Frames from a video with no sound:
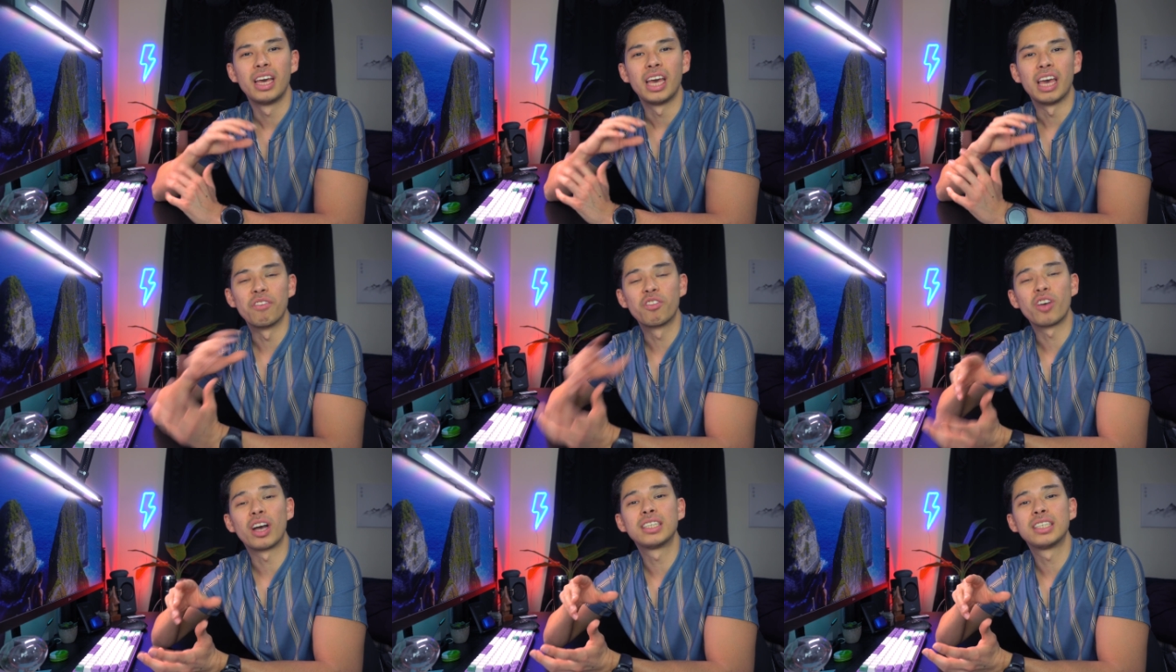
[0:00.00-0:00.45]

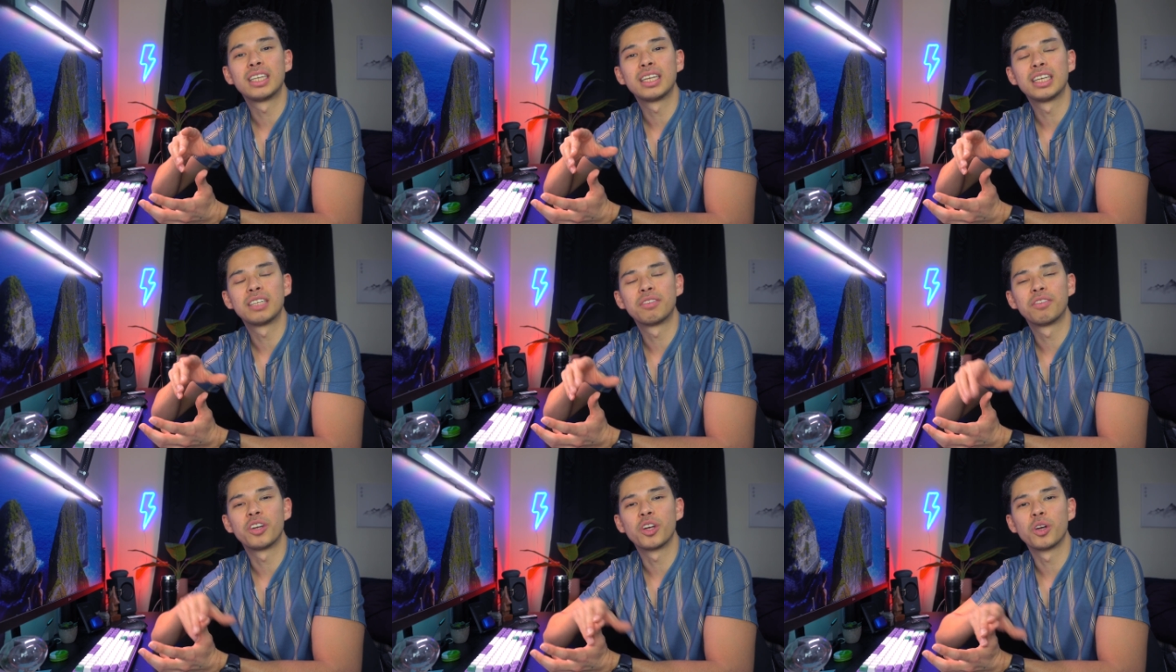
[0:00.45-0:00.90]
If you guys think
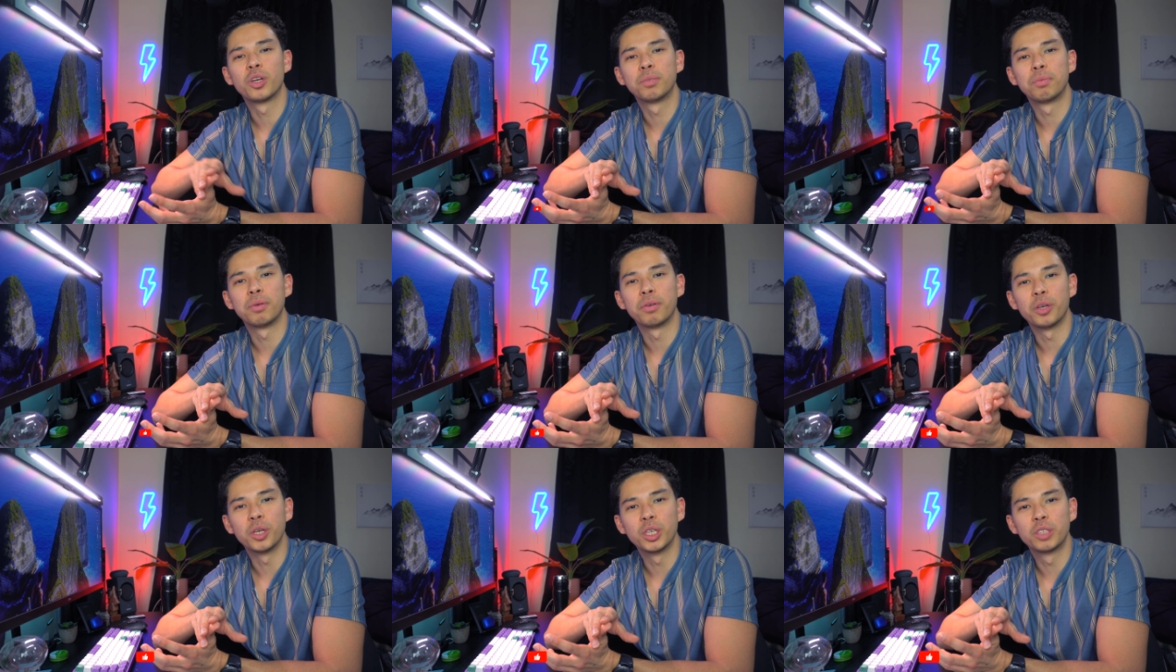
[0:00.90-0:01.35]
this video has
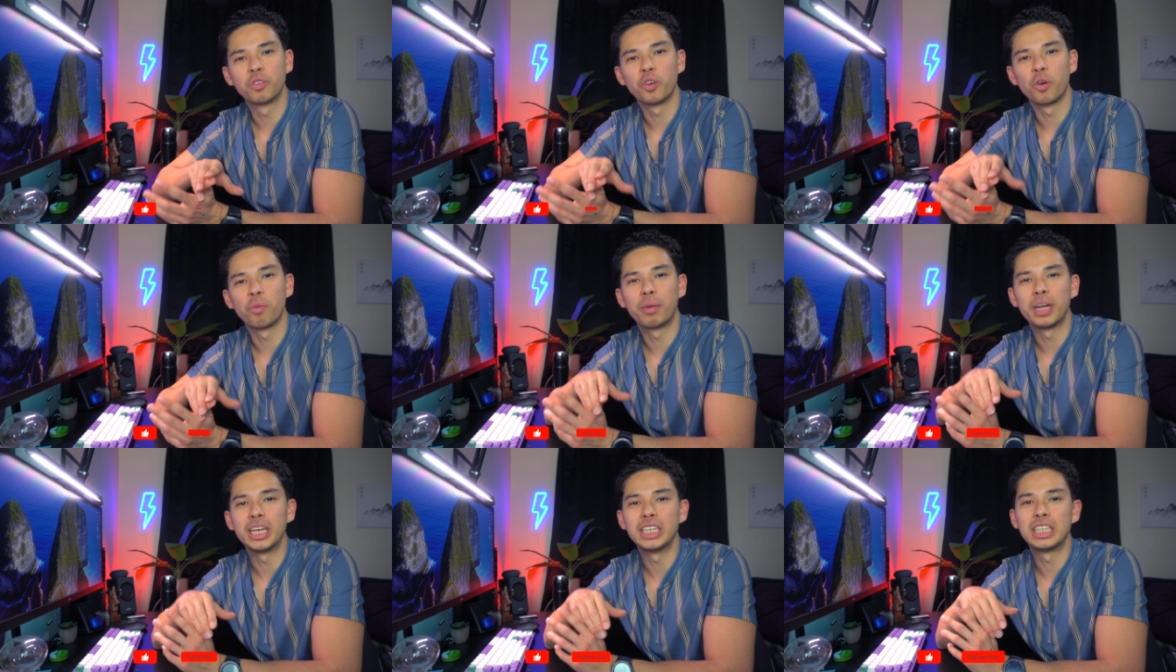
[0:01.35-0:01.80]
been useful,
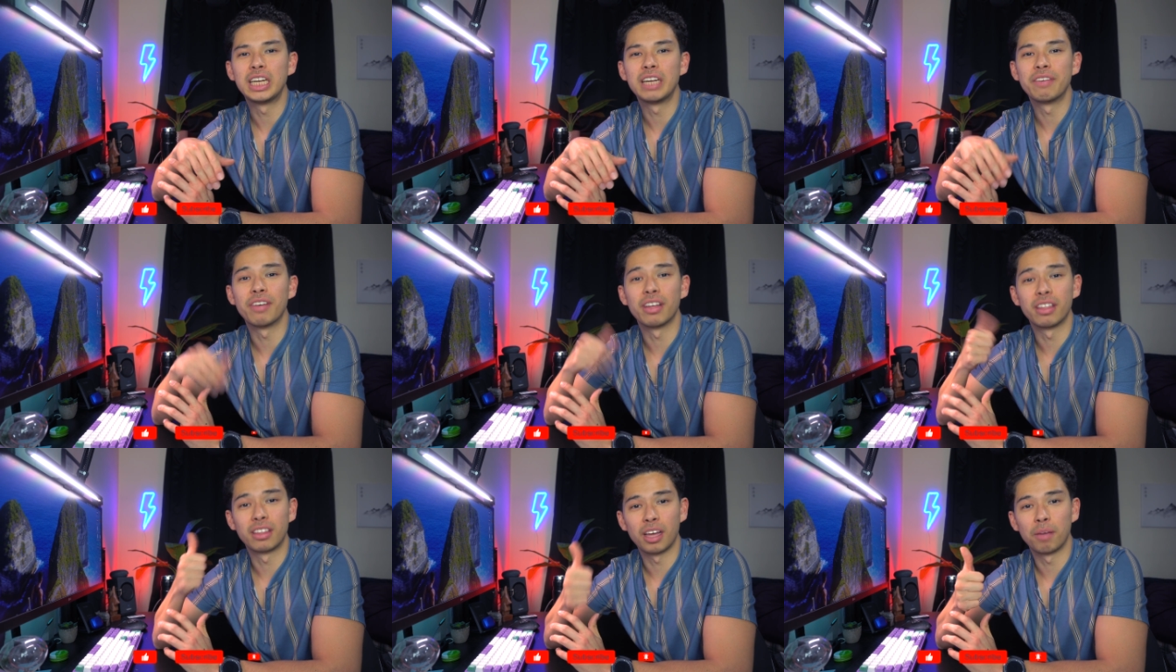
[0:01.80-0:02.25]
useful, please
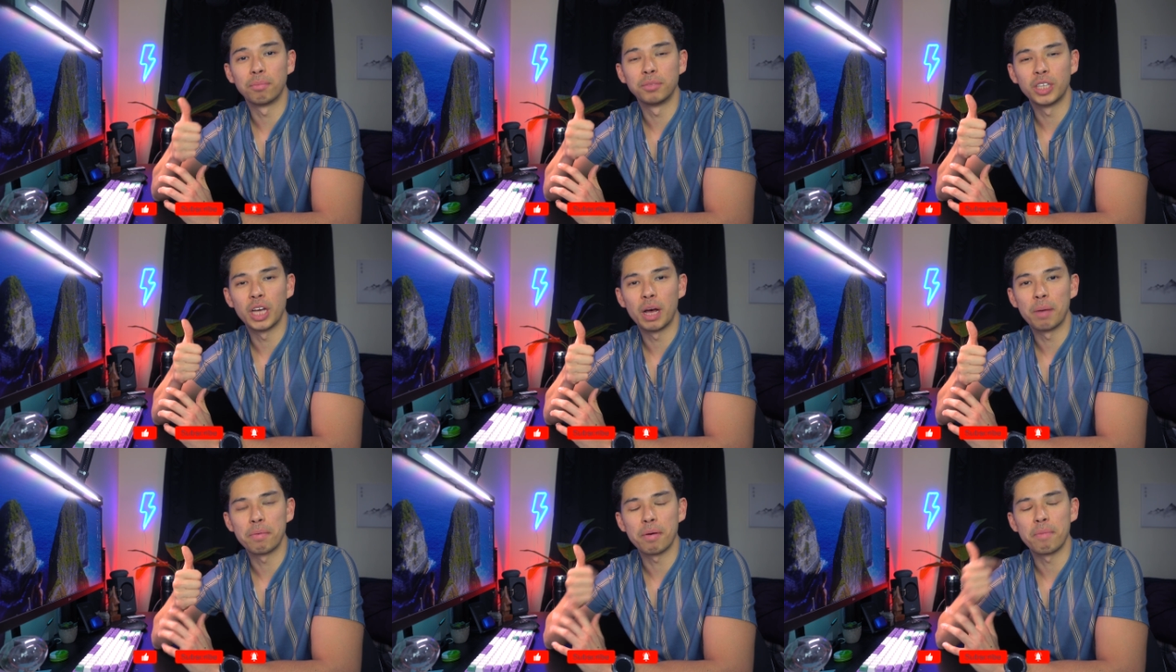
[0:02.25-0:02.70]
leave it a
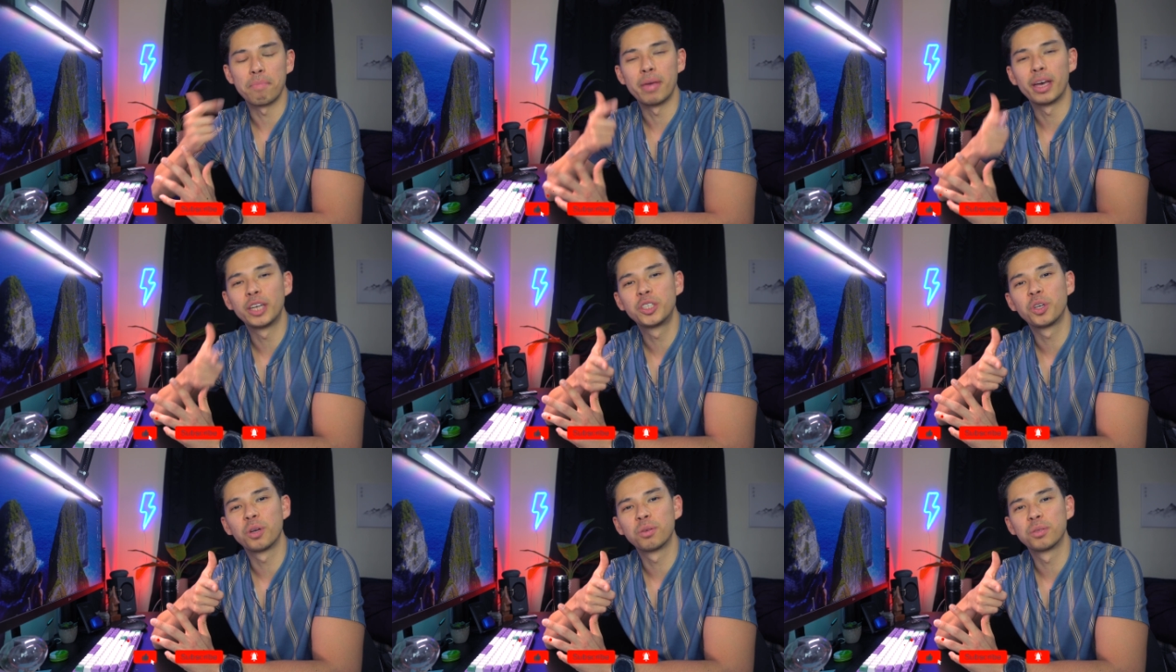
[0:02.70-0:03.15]
thumbs up.
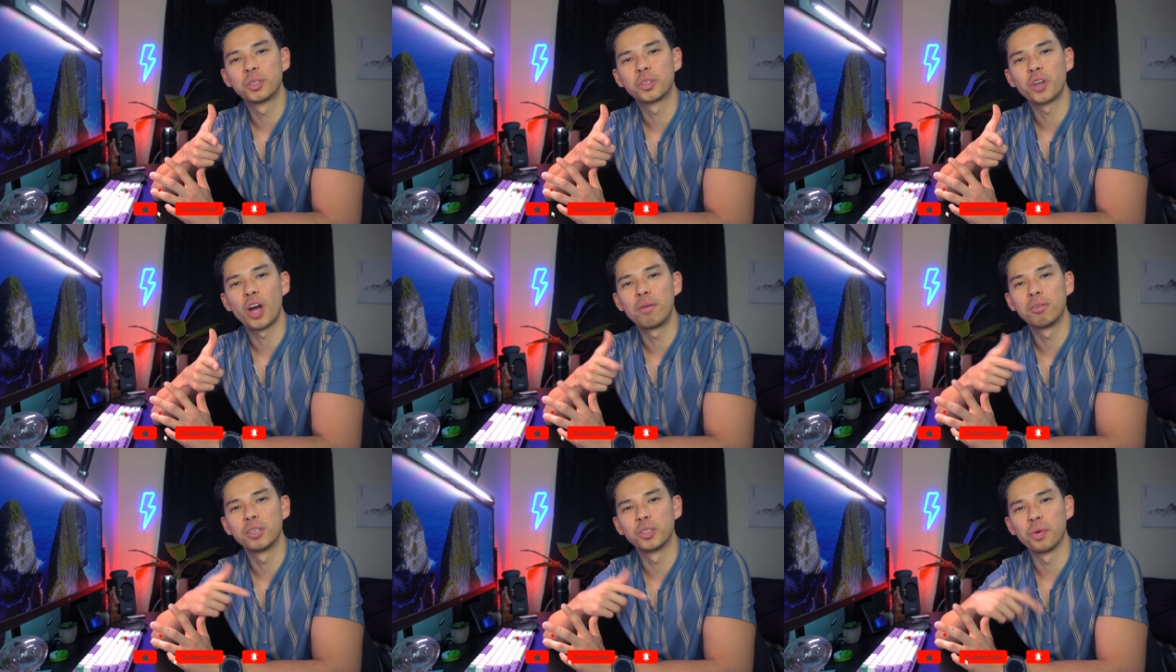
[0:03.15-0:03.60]
Make sure you're
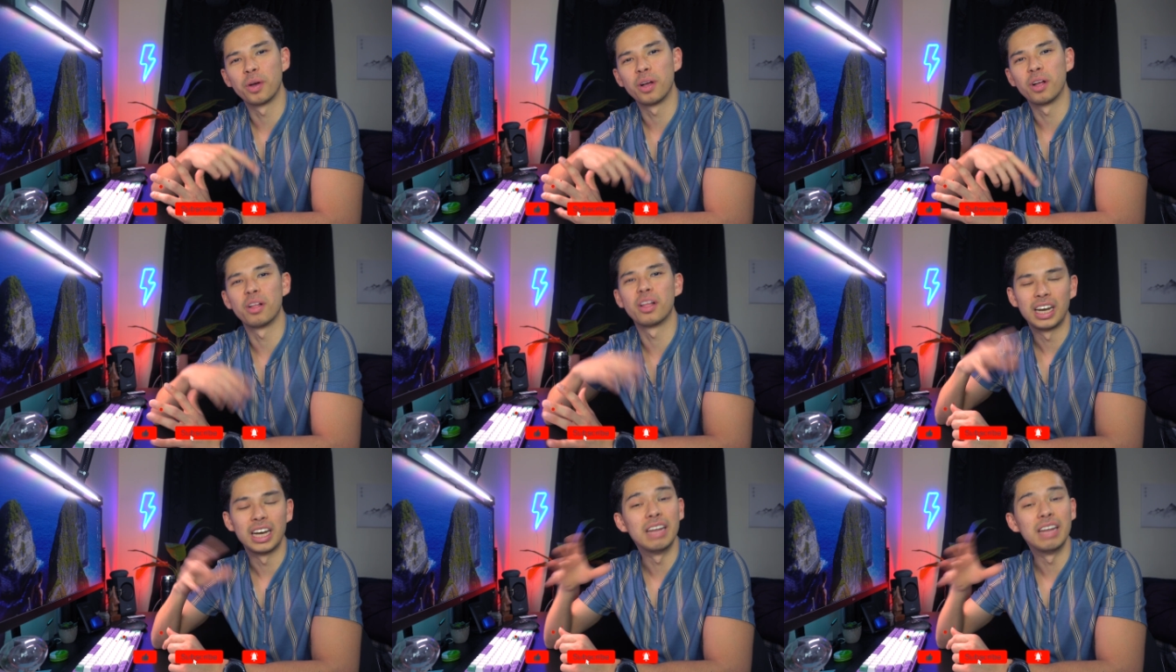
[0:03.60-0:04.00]
subscribed as well.